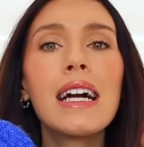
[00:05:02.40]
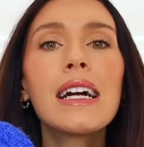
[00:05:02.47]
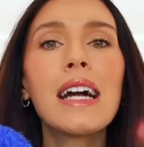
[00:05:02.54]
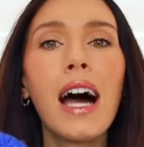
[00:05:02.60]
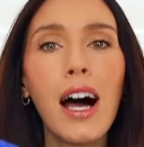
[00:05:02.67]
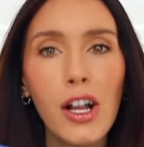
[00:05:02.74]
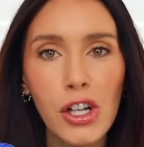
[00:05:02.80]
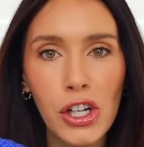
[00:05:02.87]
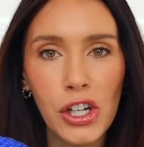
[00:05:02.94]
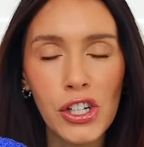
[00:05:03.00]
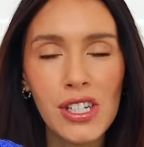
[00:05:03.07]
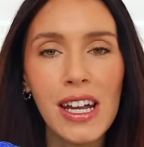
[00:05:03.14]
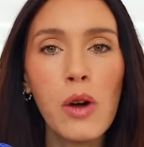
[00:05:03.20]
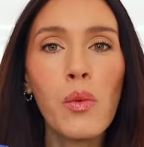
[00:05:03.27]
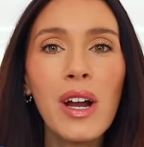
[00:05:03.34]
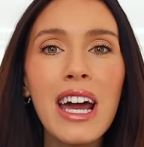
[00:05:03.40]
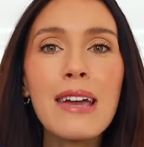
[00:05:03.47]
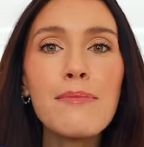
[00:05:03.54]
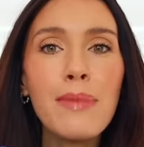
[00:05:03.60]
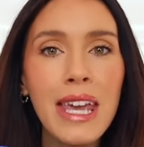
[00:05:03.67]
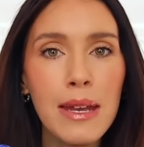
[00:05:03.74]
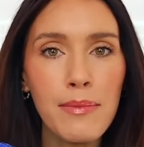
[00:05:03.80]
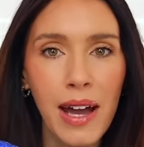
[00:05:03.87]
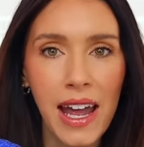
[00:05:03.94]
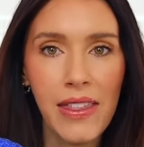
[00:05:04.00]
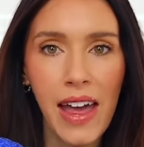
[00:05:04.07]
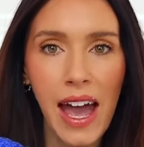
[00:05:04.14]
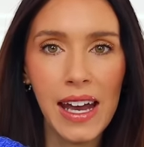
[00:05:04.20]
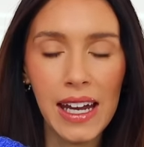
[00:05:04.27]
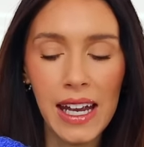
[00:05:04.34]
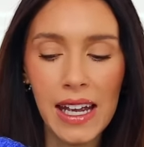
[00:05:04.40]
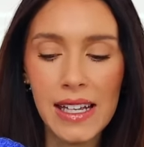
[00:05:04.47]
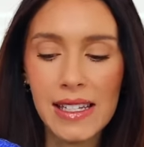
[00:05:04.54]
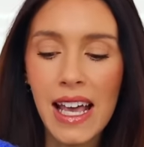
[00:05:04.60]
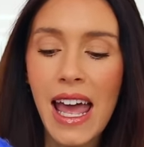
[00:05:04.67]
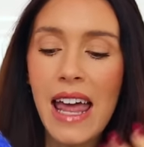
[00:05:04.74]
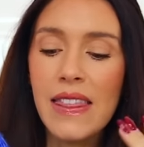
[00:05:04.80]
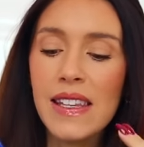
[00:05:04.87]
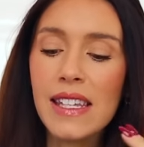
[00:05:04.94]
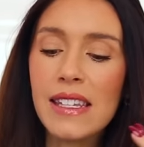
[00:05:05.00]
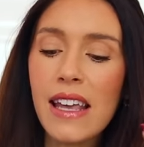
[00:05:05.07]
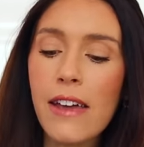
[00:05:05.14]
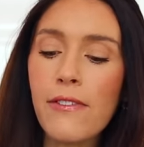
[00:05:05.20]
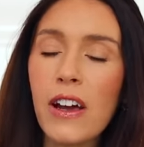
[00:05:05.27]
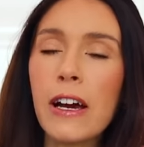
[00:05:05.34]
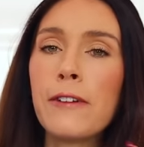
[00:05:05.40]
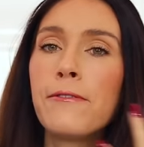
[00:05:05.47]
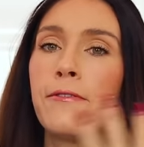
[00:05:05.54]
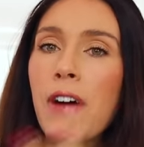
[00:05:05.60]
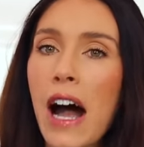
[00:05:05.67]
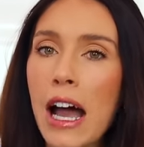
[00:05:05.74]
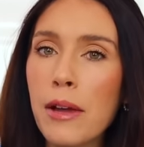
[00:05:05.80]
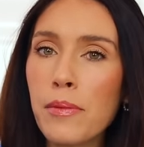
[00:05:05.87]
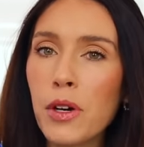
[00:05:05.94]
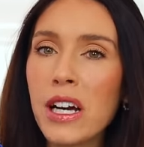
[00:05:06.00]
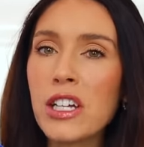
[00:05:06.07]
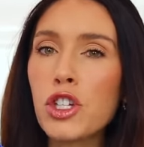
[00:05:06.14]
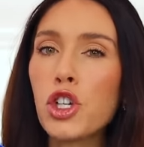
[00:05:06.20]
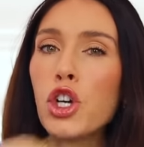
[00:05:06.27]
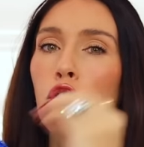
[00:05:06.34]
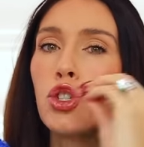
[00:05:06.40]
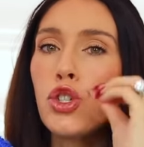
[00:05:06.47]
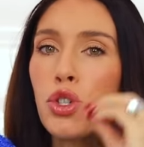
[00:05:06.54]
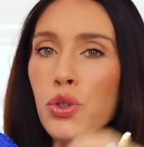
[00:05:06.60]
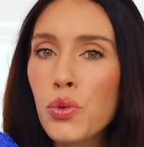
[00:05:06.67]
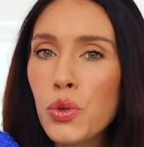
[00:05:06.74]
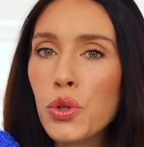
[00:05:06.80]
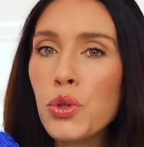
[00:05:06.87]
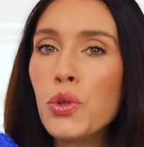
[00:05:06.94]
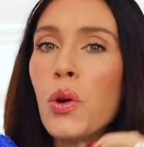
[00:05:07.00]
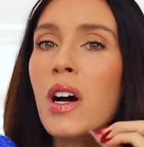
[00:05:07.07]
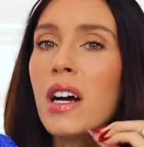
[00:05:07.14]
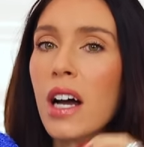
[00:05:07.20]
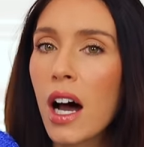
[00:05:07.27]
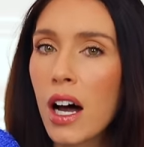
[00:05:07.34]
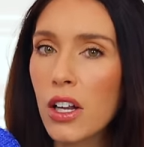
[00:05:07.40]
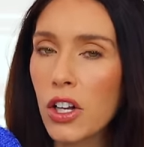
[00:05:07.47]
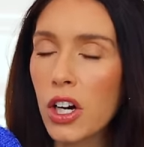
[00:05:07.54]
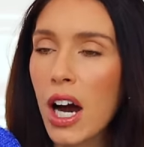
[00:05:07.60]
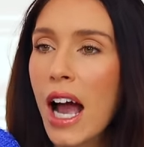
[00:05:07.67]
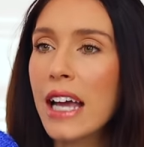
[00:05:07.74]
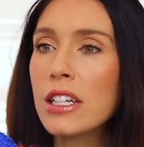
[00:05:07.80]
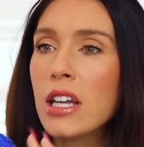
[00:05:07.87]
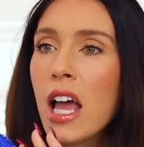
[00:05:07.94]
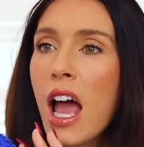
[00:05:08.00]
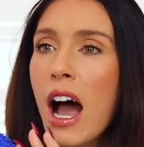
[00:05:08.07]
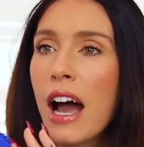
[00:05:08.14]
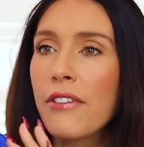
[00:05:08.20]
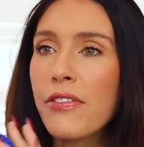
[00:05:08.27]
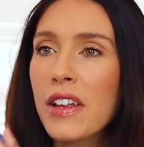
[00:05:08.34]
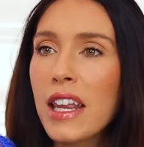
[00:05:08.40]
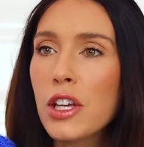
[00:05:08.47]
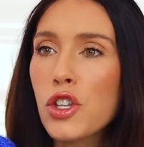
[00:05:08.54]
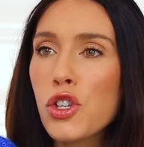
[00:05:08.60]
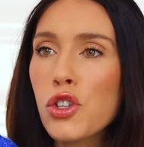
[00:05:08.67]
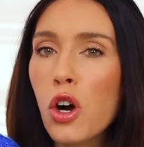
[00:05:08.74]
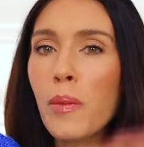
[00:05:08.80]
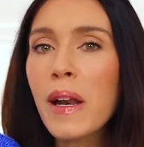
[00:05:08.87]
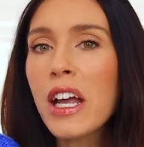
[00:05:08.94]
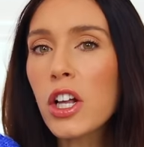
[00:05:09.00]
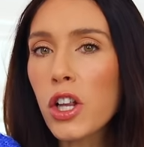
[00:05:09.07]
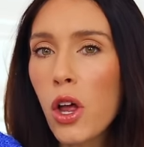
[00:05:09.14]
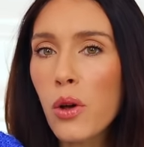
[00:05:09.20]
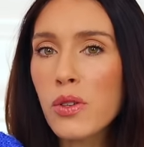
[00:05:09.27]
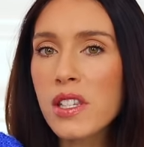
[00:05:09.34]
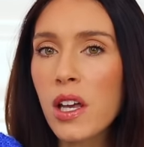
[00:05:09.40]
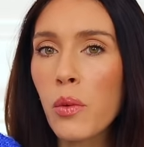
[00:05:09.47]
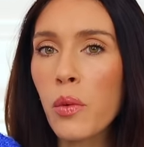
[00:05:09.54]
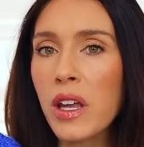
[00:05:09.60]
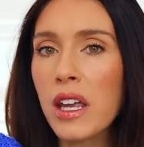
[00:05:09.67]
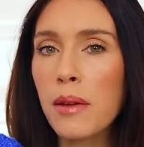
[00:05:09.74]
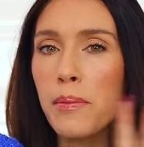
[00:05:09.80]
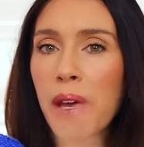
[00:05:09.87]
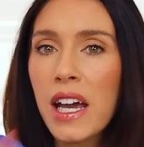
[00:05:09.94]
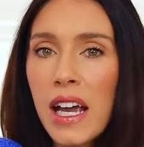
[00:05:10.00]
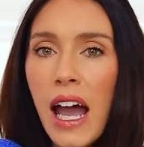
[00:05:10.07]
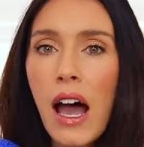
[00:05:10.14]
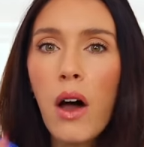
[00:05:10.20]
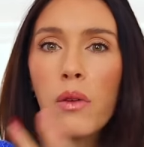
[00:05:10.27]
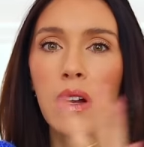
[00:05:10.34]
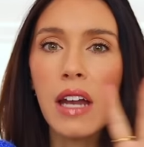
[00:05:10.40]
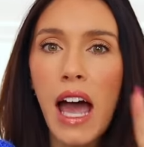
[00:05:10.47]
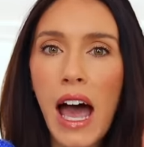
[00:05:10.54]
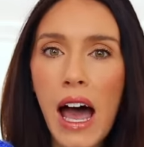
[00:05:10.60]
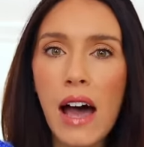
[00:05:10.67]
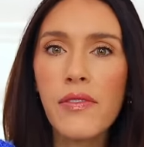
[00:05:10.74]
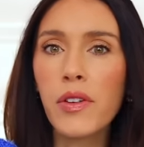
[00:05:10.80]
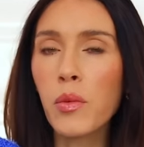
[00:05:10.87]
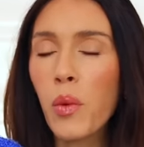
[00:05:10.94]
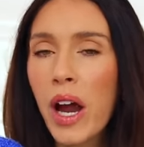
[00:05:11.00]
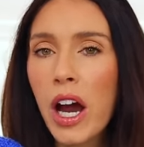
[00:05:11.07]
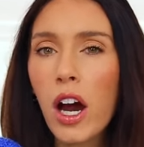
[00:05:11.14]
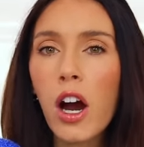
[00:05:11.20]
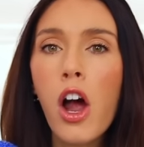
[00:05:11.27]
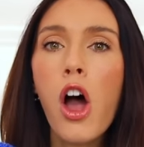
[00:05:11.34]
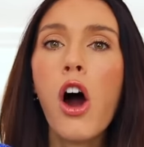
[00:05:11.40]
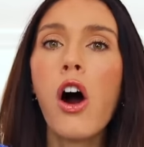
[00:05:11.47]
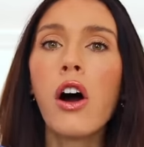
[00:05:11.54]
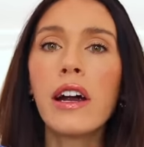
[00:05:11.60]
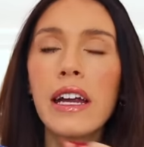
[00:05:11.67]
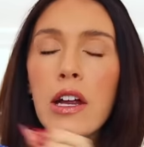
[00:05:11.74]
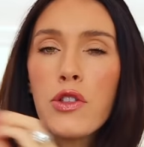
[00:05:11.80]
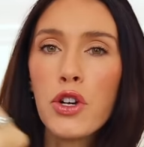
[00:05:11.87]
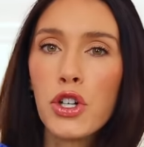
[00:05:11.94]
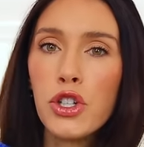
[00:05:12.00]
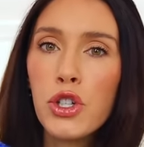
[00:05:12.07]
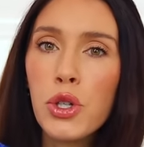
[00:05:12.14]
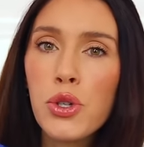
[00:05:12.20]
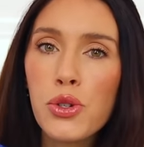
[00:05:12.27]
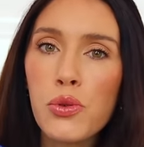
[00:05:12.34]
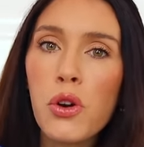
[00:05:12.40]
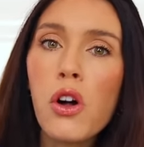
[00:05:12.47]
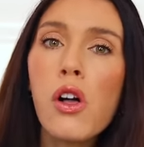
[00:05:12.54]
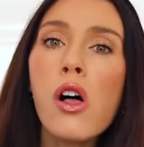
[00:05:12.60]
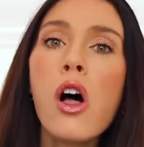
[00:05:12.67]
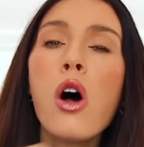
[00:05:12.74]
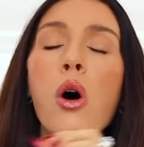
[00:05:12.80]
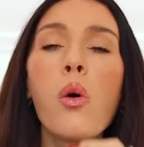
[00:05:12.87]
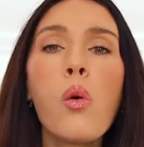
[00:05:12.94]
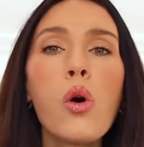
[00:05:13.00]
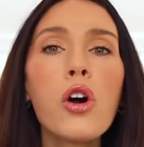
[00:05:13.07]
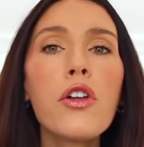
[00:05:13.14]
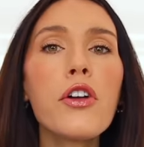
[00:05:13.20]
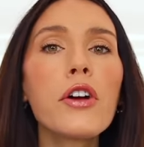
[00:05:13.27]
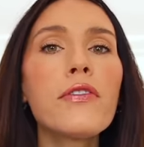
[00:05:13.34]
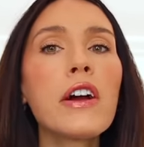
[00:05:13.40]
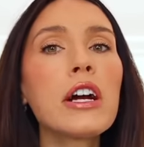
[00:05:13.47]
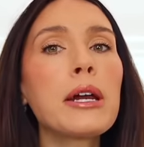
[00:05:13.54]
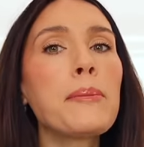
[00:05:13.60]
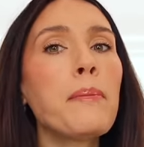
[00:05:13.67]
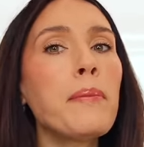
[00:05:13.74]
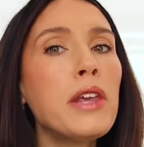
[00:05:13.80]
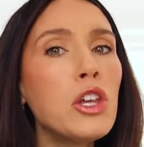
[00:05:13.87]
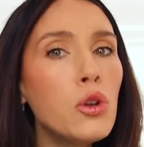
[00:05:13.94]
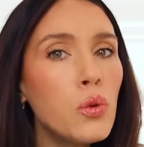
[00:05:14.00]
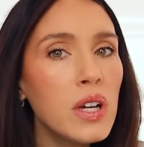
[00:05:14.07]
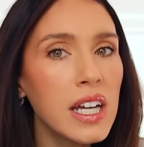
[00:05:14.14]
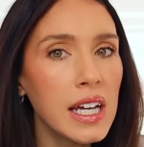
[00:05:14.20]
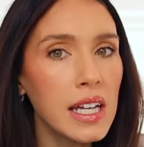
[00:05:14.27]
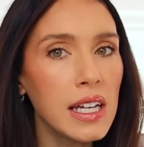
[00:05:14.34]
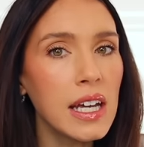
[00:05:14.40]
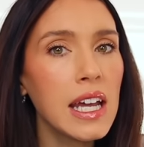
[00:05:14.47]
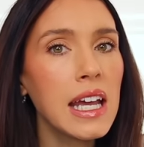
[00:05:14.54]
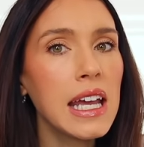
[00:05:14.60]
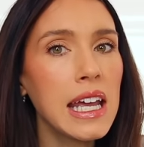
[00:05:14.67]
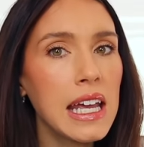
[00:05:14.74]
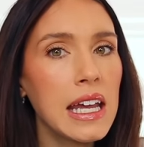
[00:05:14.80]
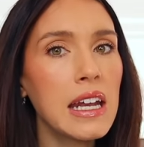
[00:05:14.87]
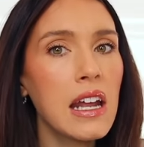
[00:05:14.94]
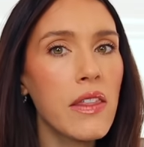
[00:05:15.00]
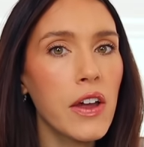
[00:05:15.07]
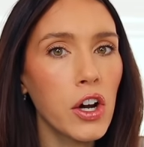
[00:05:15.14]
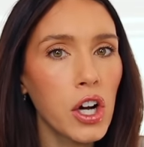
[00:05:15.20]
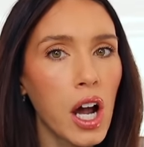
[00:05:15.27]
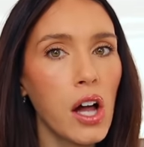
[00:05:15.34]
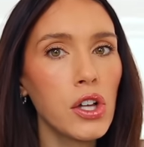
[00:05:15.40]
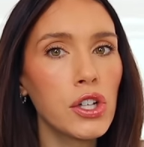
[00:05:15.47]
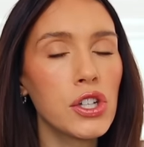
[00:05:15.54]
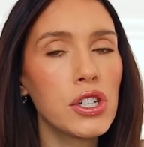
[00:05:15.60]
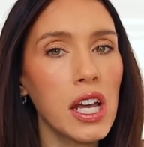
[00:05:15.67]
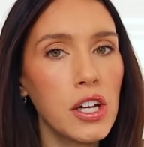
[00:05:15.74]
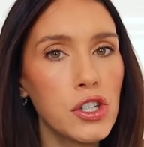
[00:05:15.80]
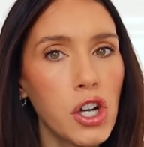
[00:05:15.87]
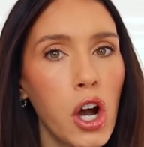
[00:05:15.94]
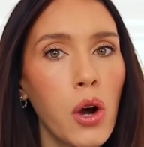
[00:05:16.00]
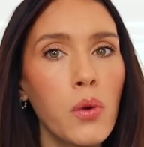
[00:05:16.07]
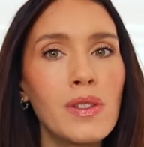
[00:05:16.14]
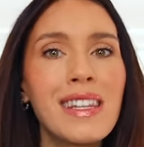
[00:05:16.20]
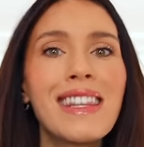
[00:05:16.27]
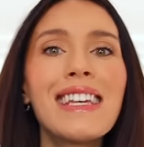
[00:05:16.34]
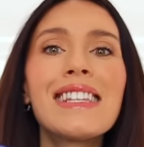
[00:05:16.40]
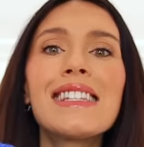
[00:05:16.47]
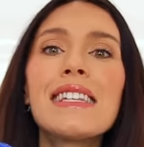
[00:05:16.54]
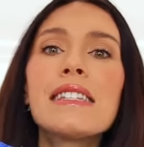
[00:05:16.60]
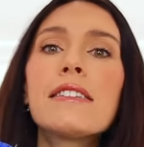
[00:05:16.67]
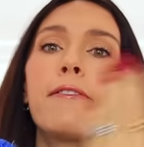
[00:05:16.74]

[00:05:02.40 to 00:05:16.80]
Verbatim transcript: colors. Now, what I mean by that is this is a very vibrant, true color. I feel like so many clothes that we pick out and have and wear are either neutral or they're very muted in their colors and tones. This is